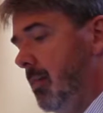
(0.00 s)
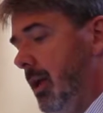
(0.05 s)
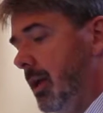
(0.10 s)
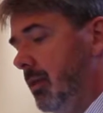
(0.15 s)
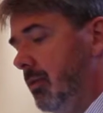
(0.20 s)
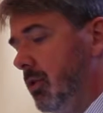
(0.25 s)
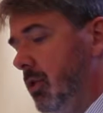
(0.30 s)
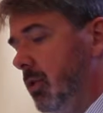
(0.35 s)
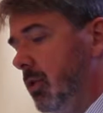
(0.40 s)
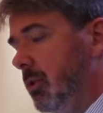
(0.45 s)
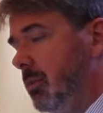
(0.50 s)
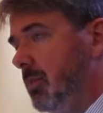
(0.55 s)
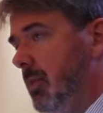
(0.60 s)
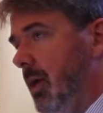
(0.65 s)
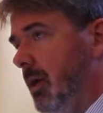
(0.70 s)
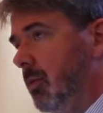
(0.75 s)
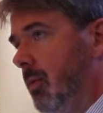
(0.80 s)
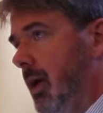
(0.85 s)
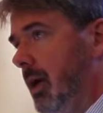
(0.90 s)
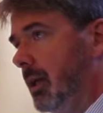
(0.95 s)
Many of you
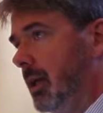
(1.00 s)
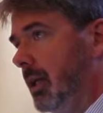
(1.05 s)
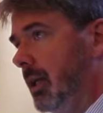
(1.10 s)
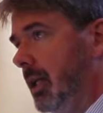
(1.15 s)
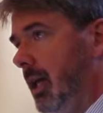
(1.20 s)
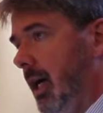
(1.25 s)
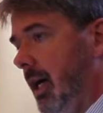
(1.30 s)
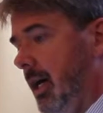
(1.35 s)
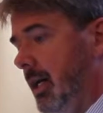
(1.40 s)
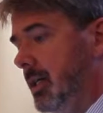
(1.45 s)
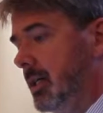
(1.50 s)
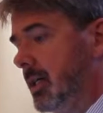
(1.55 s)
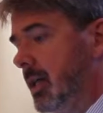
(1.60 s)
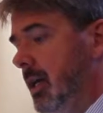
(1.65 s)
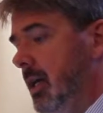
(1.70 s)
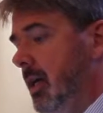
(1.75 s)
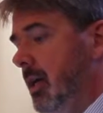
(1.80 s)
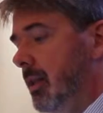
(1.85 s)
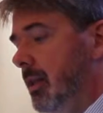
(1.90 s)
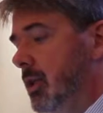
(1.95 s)
may recognize
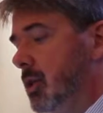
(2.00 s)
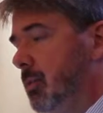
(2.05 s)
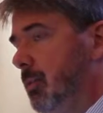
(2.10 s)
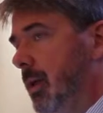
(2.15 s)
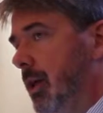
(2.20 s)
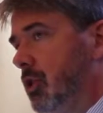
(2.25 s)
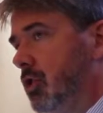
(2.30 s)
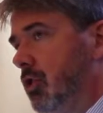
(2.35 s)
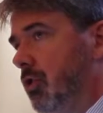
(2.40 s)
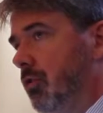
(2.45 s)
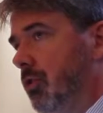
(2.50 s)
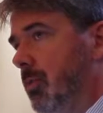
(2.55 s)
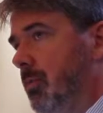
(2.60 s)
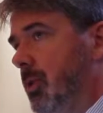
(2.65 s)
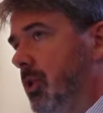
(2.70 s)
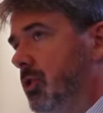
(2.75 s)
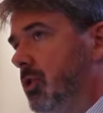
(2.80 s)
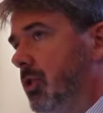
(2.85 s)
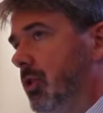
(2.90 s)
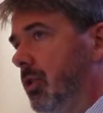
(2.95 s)
this picture from
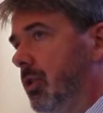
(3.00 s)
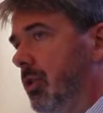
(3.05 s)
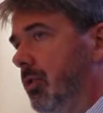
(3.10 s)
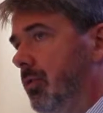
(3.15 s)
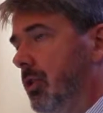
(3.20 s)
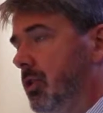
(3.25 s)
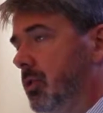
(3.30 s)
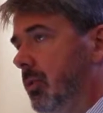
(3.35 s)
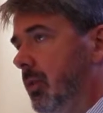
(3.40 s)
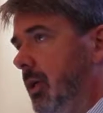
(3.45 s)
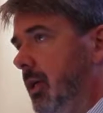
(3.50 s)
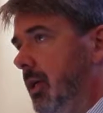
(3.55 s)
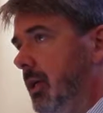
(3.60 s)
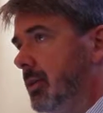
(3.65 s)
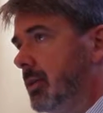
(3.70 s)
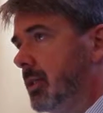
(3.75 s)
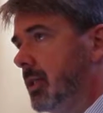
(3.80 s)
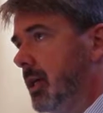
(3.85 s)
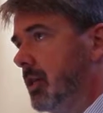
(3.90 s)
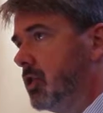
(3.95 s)
the turn of the 20th
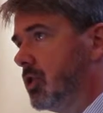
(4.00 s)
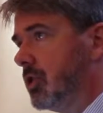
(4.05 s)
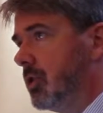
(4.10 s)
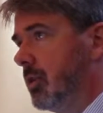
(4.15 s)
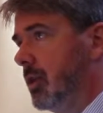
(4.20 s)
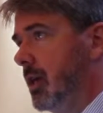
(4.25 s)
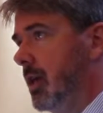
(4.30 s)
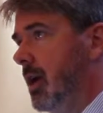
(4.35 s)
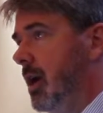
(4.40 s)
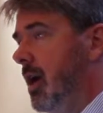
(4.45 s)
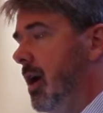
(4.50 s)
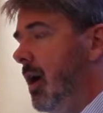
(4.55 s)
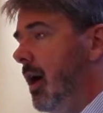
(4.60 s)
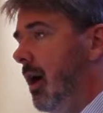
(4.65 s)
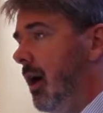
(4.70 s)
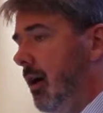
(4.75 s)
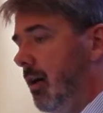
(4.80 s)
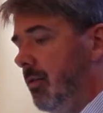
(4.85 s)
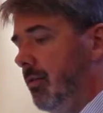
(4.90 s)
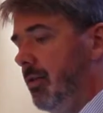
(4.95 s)
century
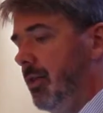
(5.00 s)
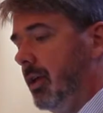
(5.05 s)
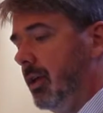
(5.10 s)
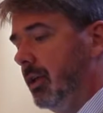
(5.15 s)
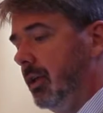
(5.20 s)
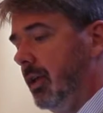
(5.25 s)
of the